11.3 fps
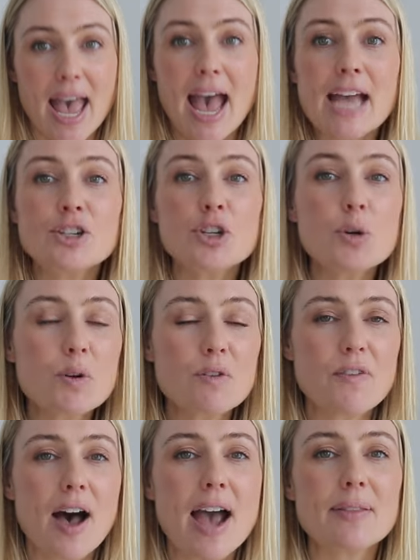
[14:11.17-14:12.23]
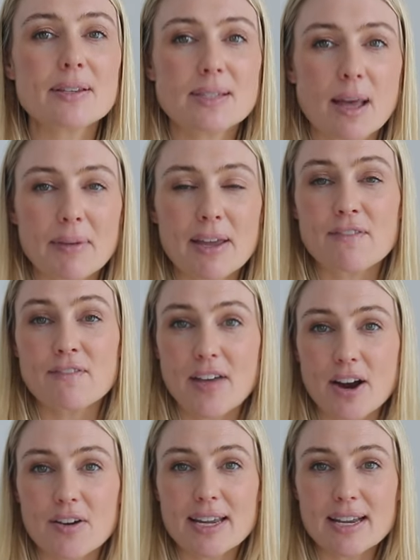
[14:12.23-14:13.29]
And you will find that something
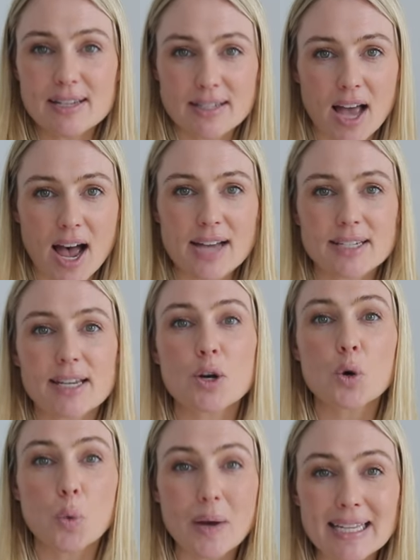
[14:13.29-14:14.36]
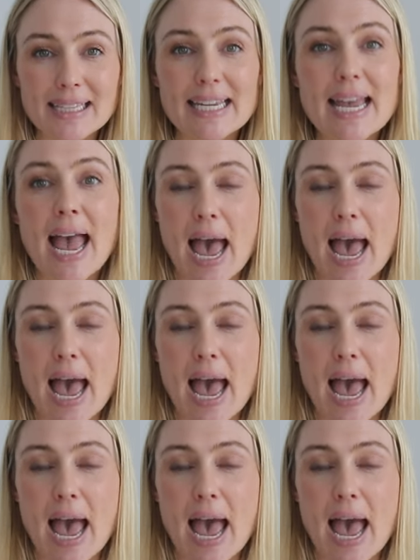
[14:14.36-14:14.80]
very exciting quickly